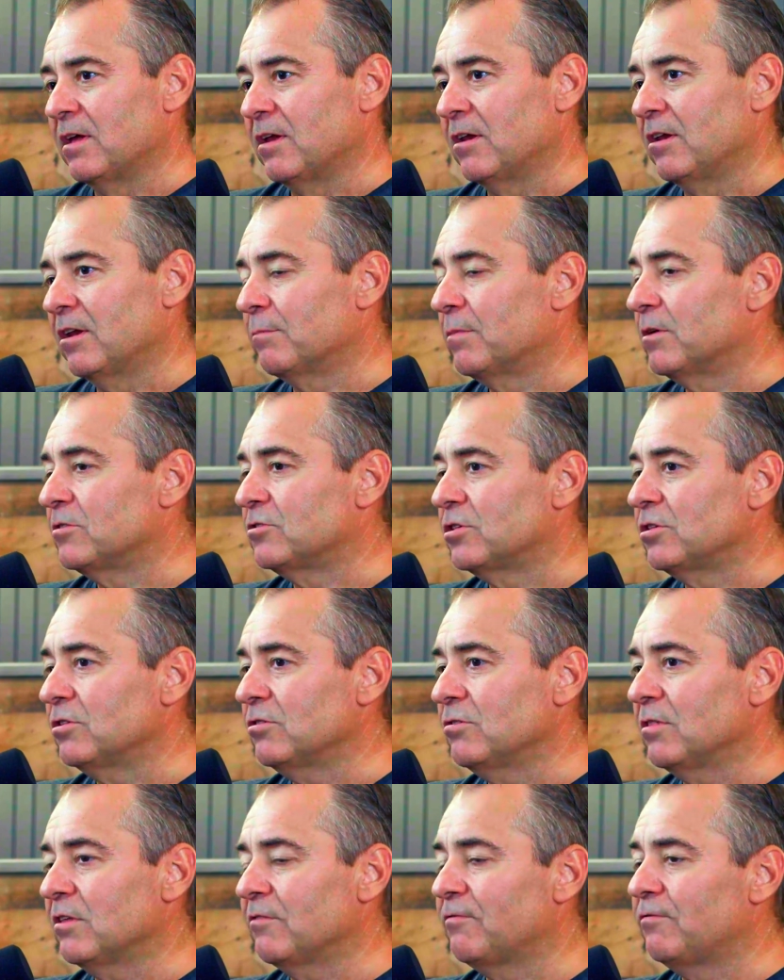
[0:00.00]
Number
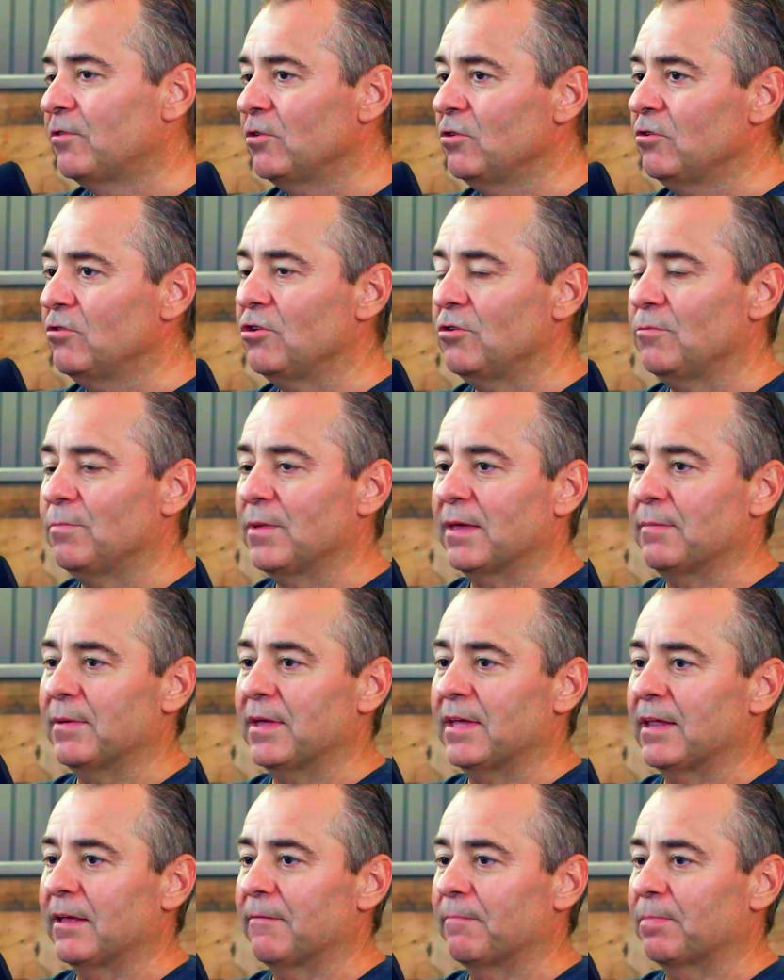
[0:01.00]
two, the food you may be
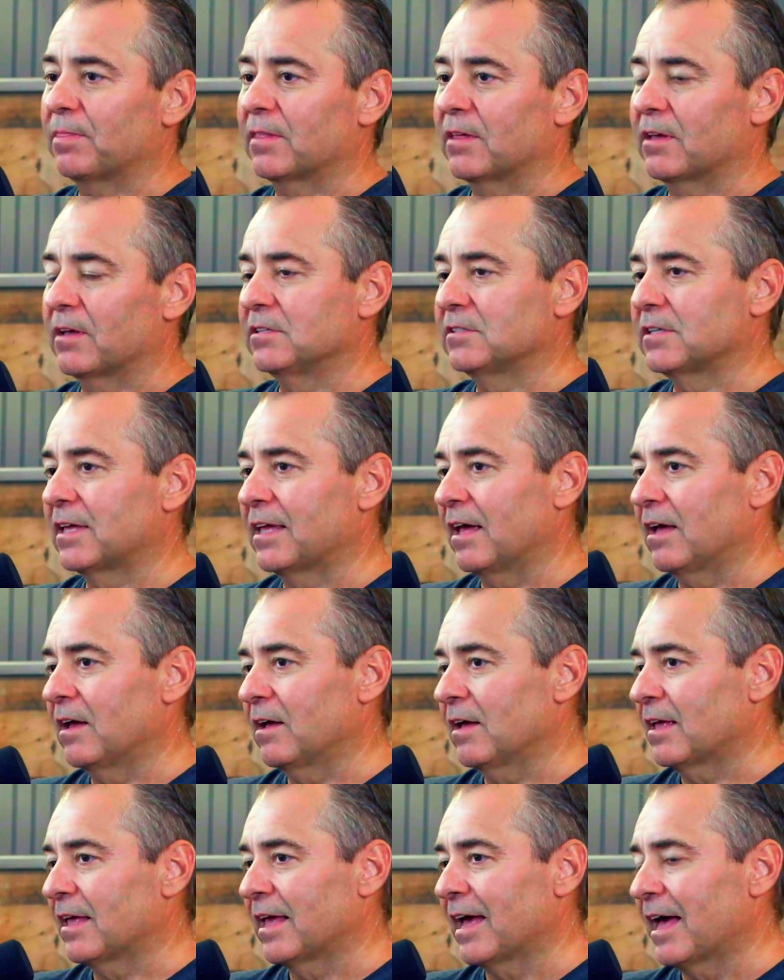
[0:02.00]
eating, because
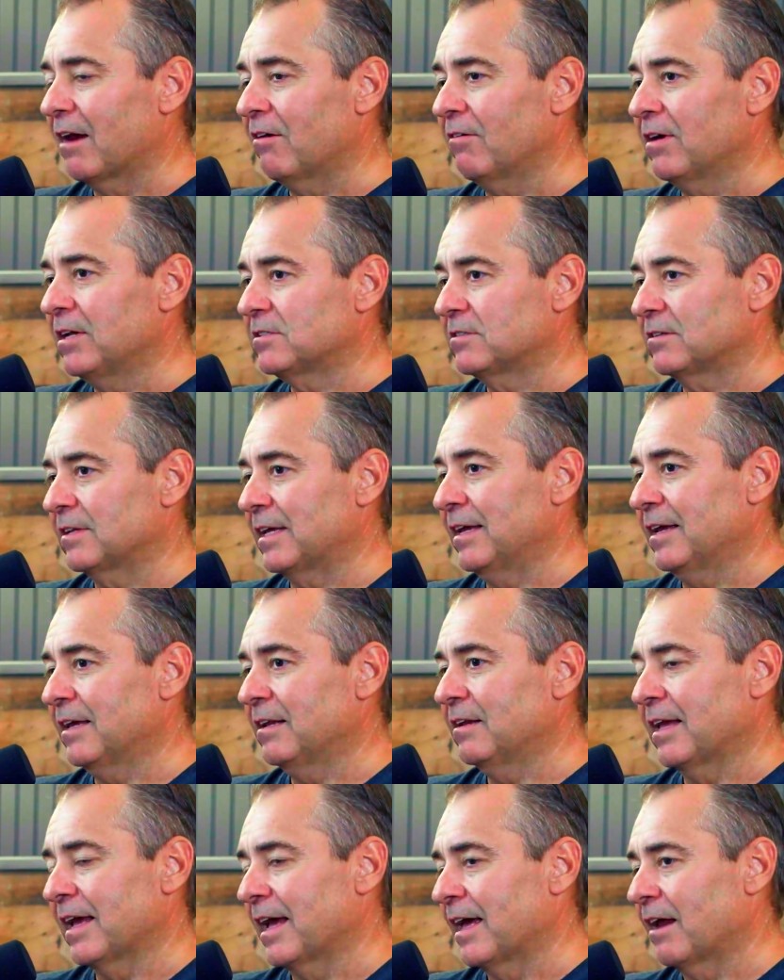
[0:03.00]
calories
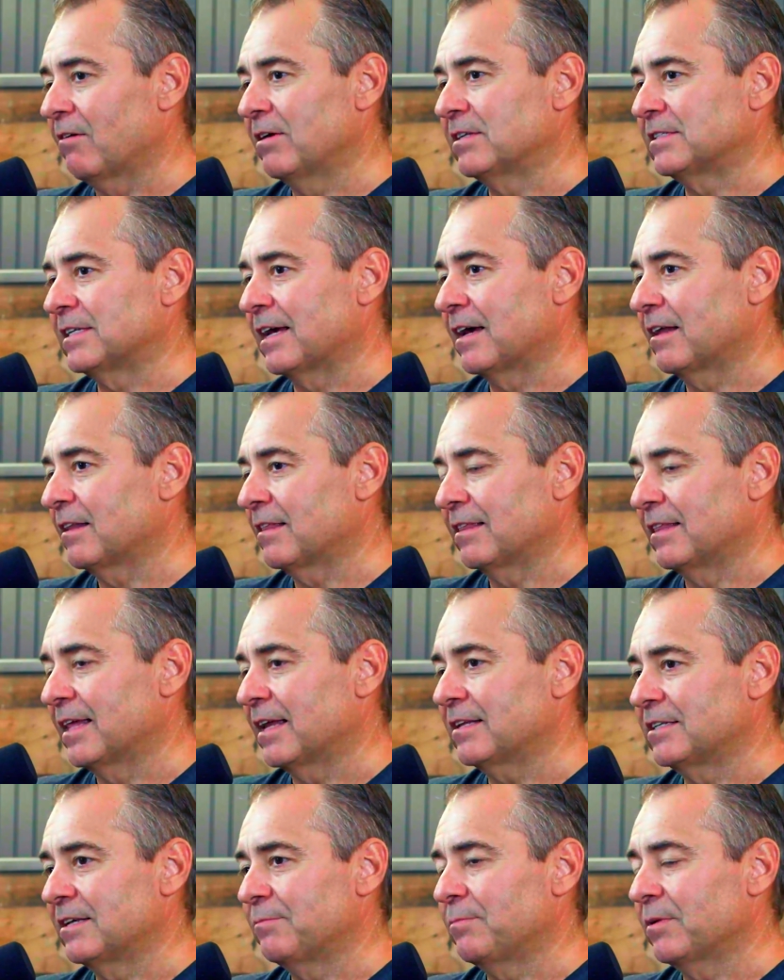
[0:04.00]
in, calories out,
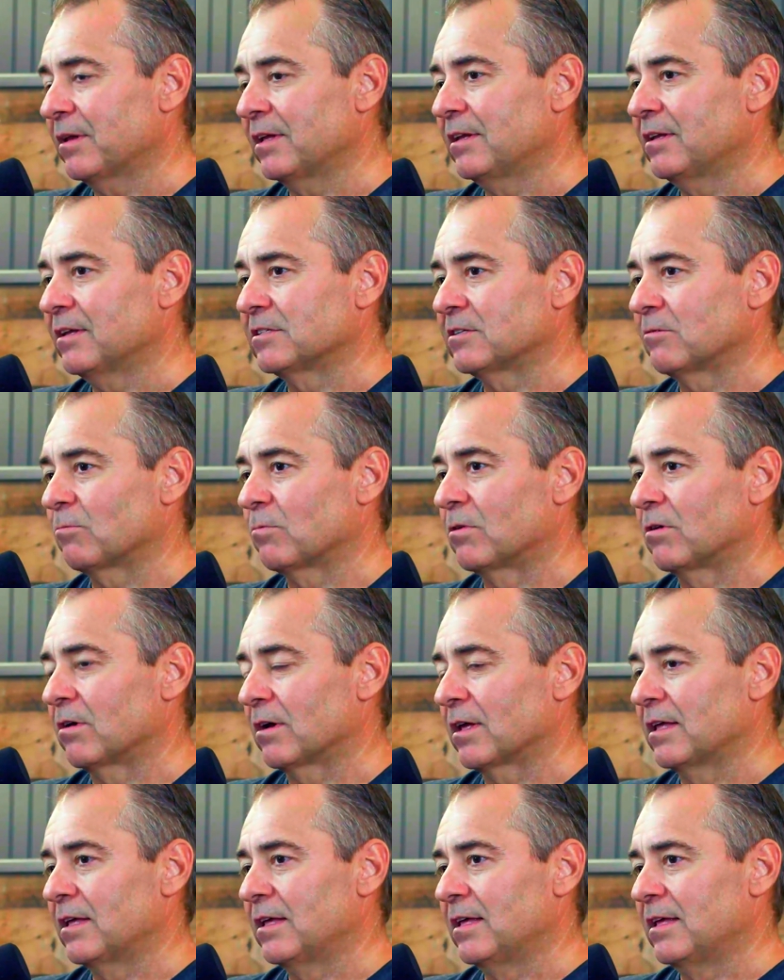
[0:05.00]
that typically doesn't work.